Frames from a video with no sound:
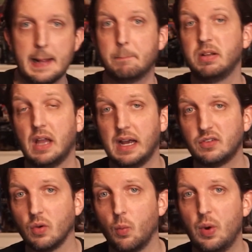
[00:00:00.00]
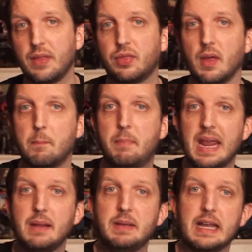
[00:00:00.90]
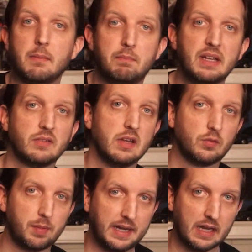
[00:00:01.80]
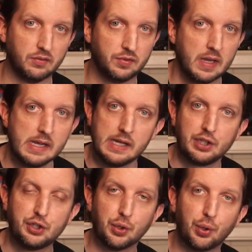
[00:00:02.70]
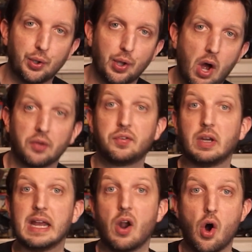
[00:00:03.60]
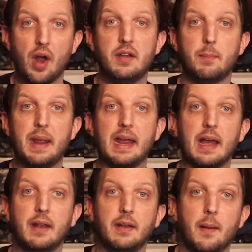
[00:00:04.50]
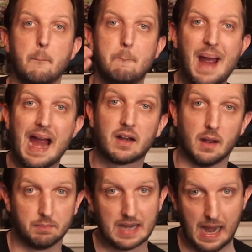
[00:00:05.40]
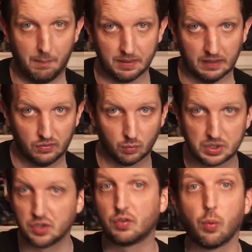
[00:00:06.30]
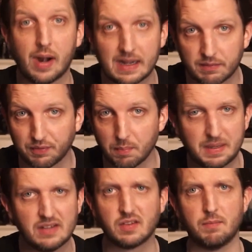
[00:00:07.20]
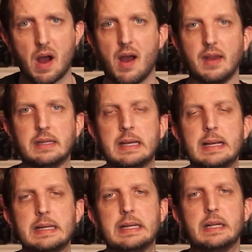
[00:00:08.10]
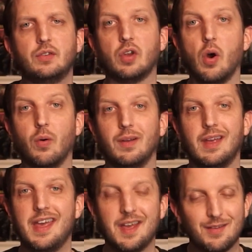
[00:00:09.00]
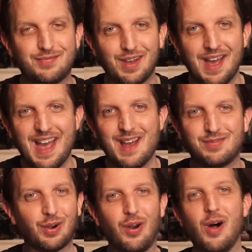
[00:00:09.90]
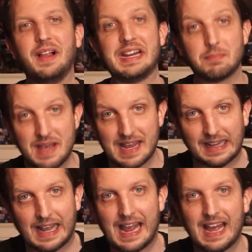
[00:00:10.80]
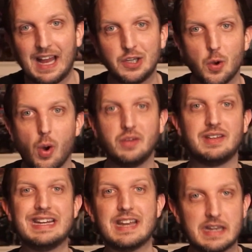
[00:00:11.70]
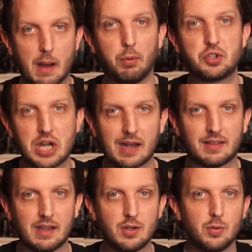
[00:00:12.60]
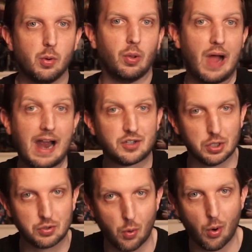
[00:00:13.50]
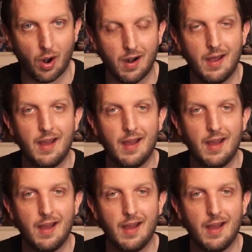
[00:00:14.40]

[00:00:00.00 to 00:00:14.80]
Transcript: Plus, with the Baby and Business Plans, you'll also get on-demand backup copies, which is great for peace of mind. So if you're at all like me and you always need to double check that you locked your door,